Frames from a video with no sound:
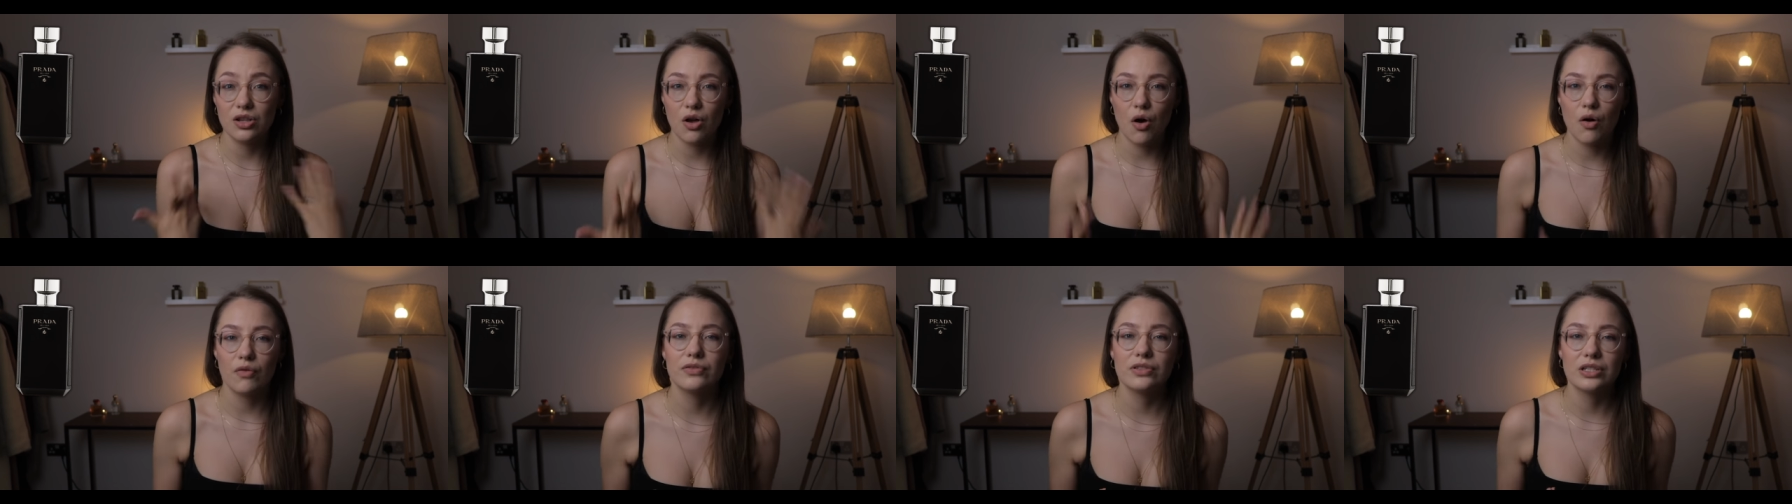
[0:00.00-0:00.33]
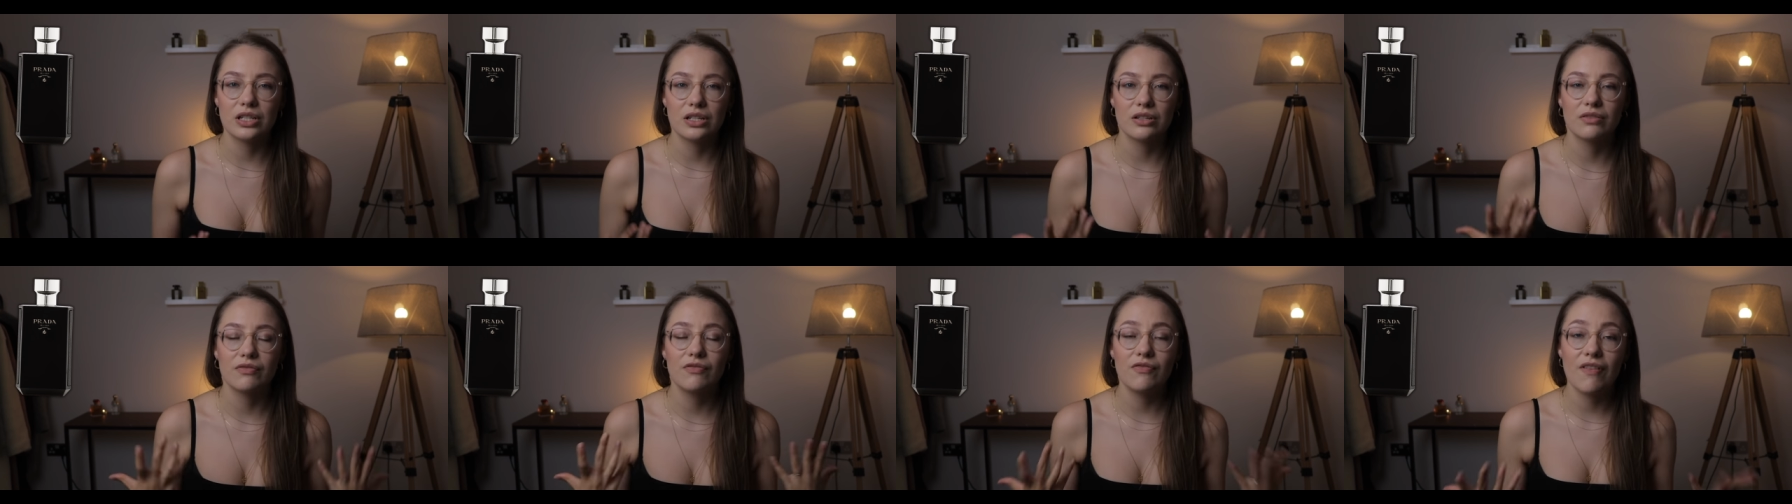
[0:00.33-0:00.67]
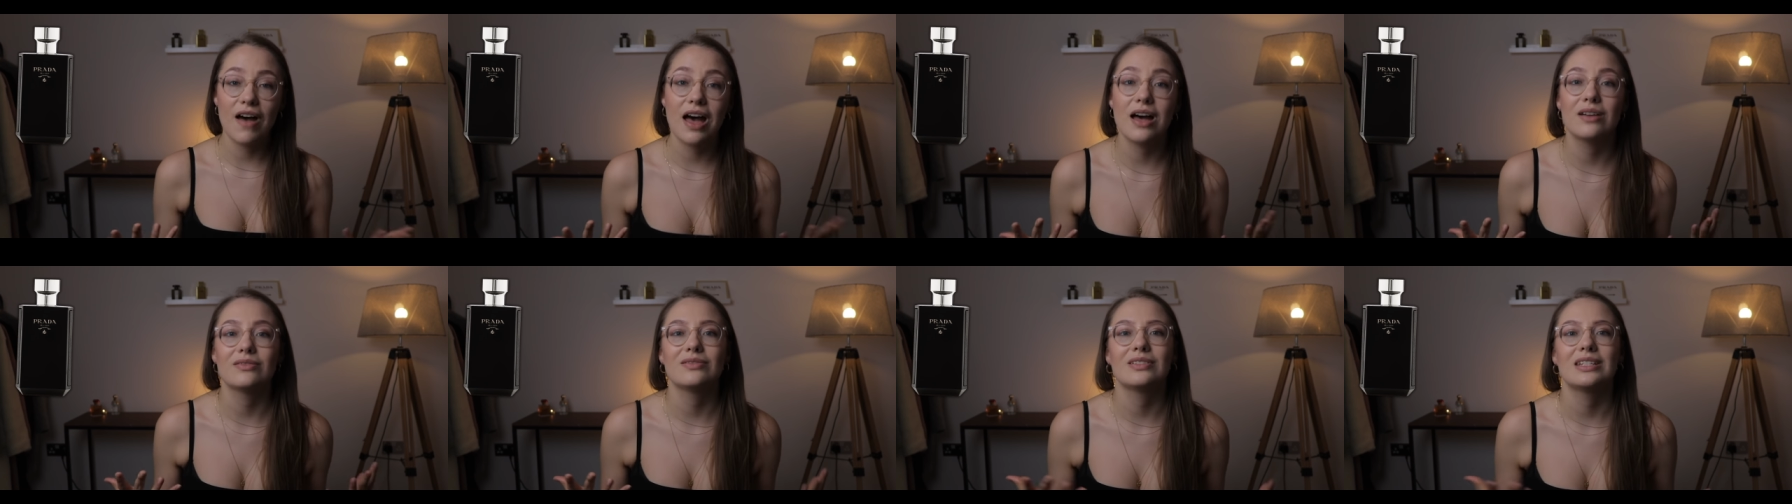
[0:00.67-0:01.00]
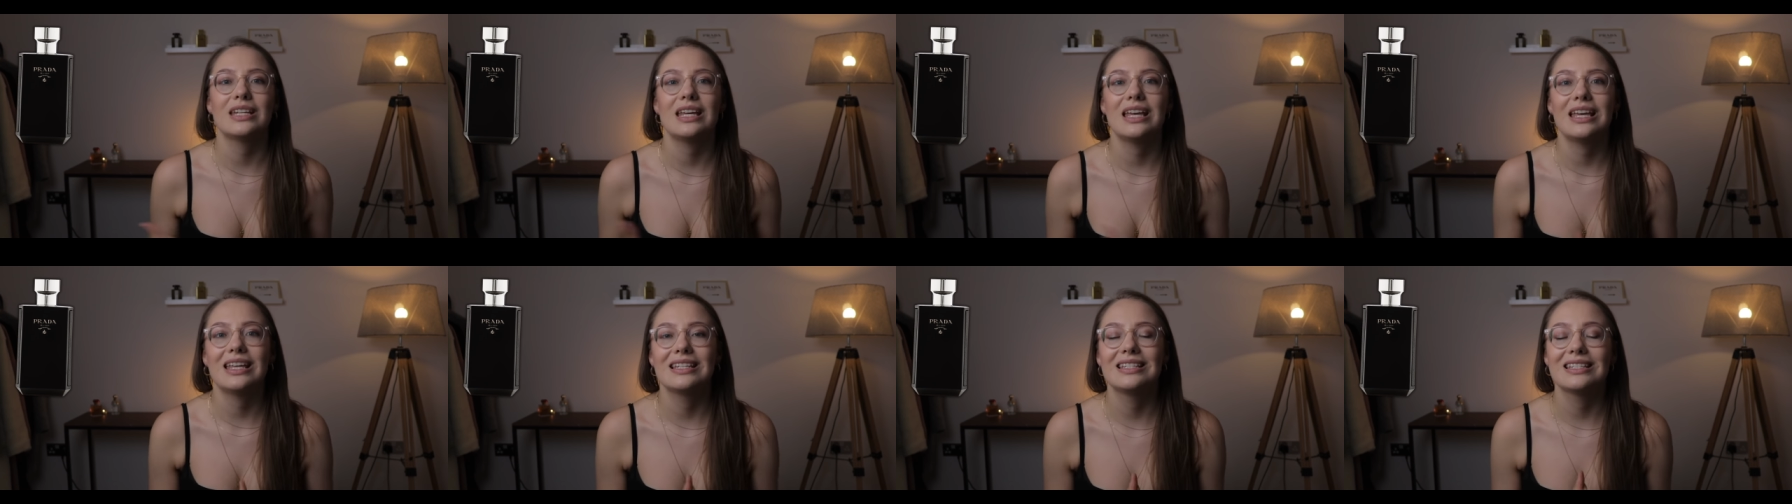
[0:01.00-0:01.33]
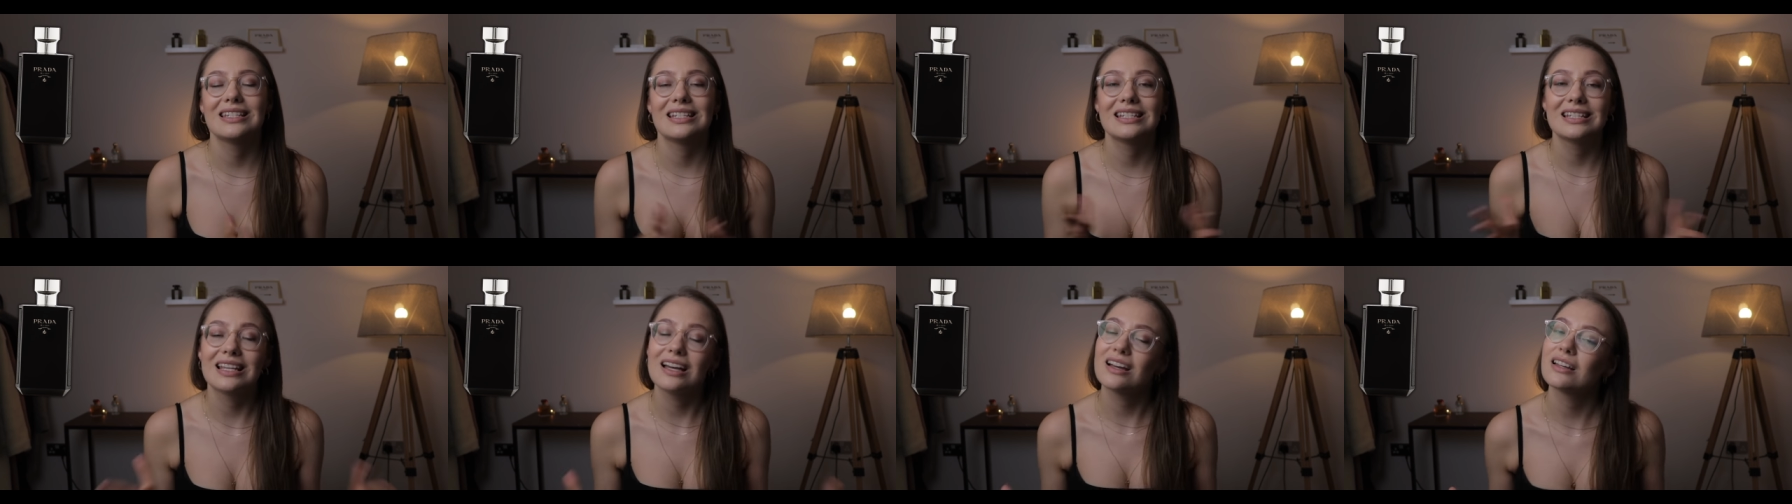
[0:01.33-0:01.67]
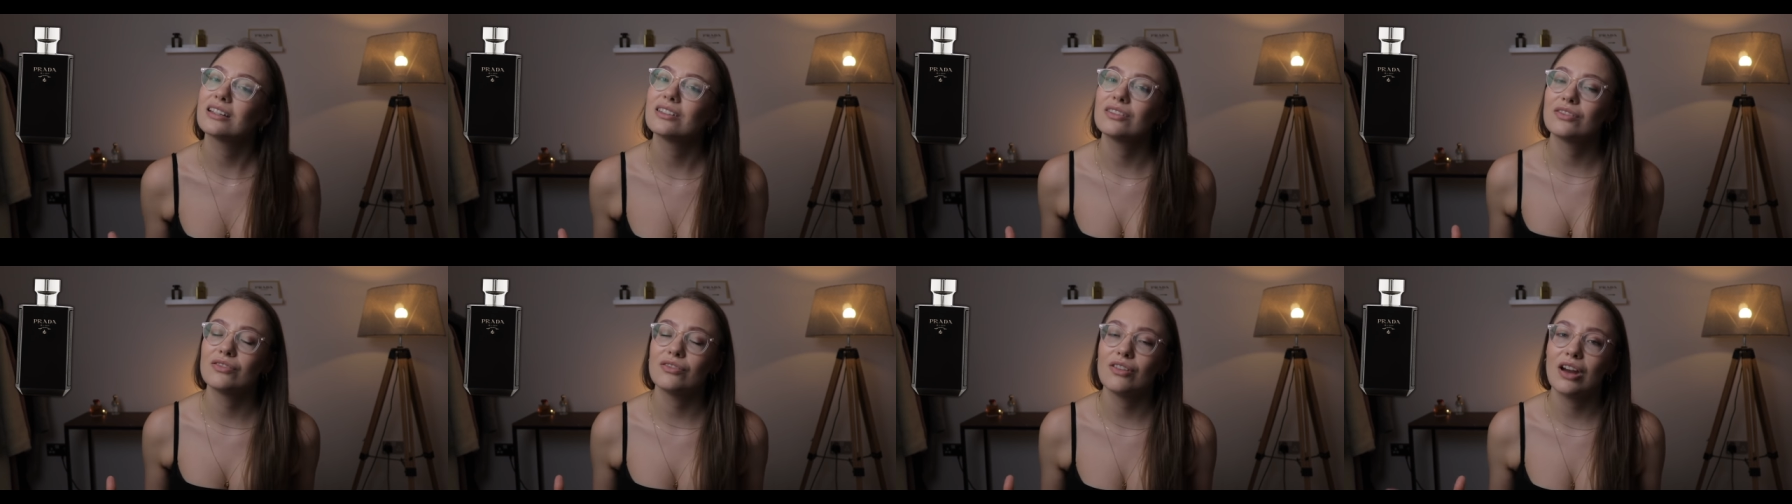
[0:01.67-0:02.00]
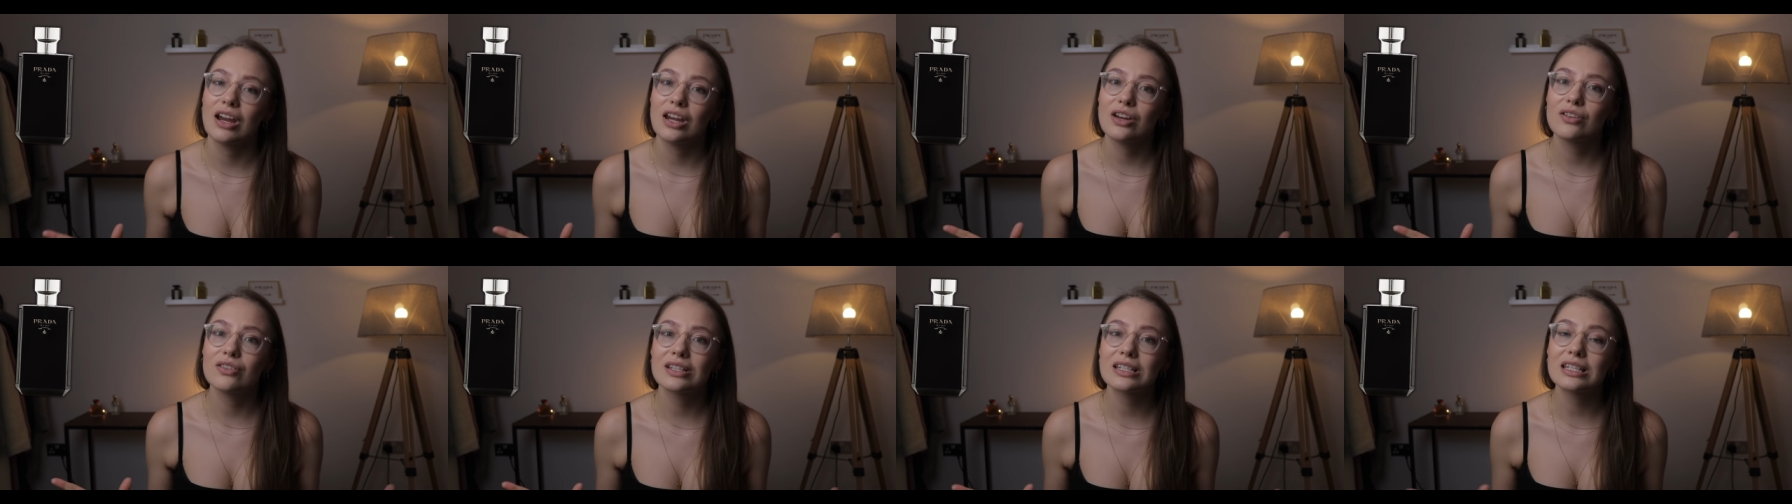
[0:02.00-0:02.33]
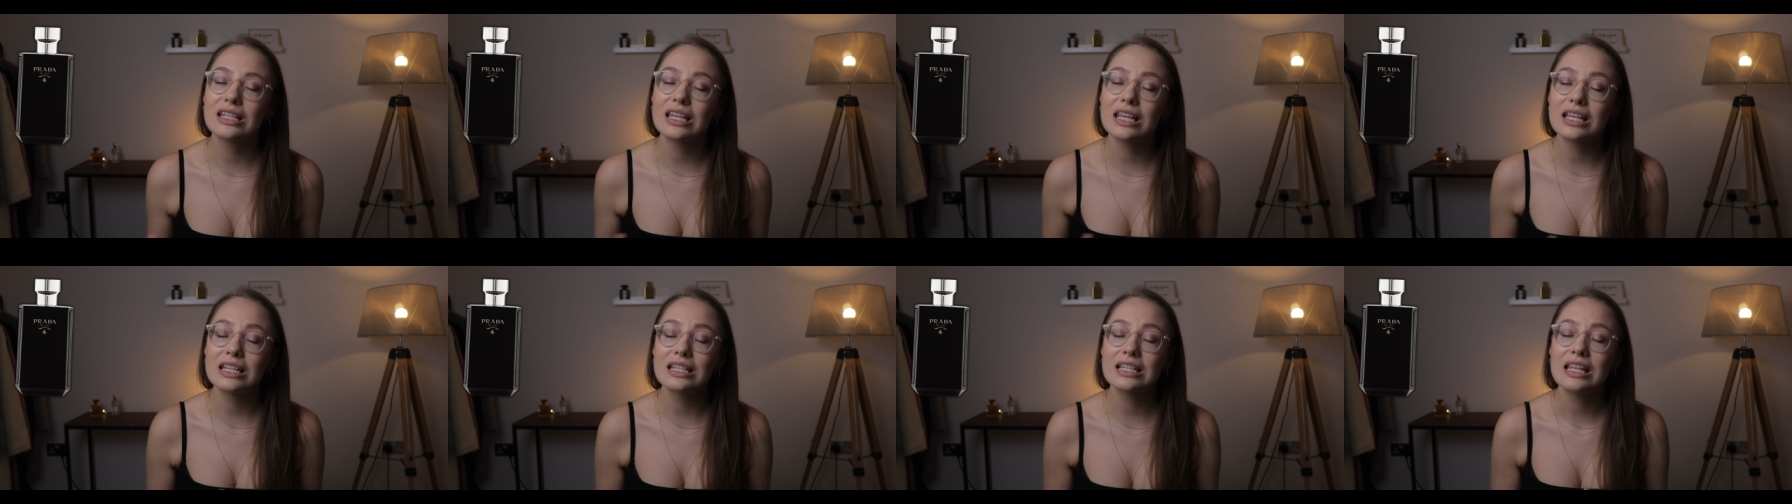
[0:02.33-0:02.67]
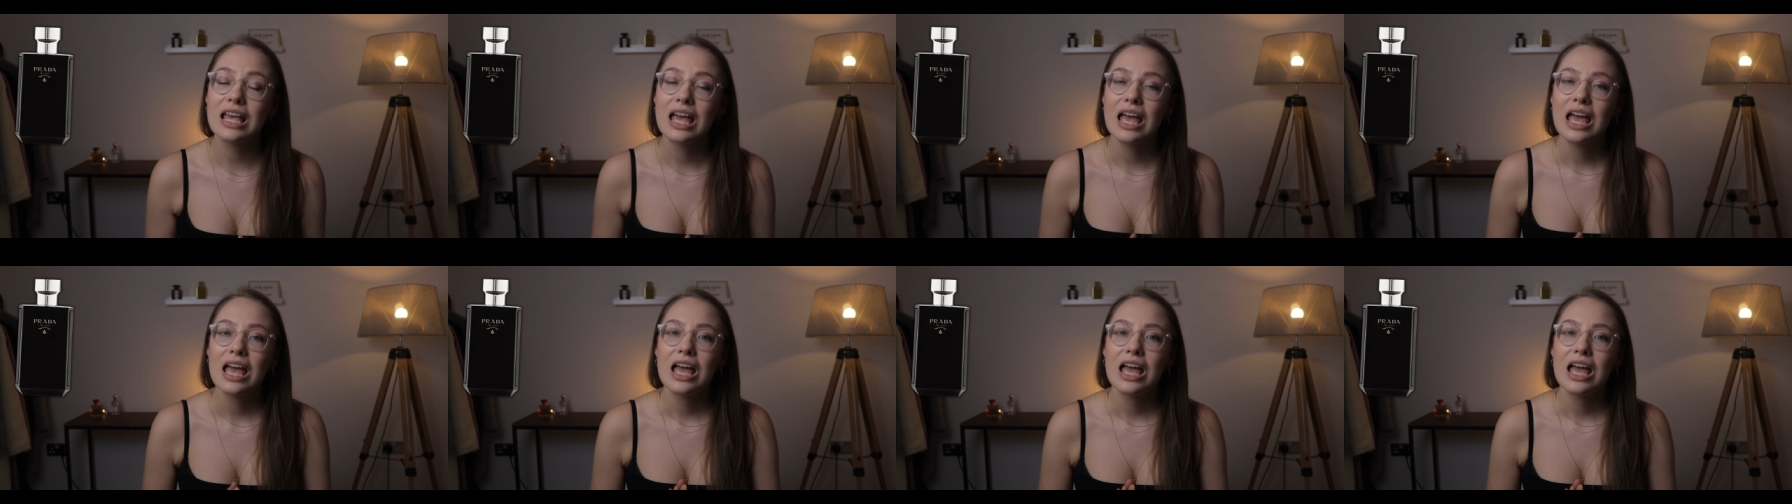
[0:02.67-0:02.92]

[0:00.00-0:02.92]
often found in designer fragrances.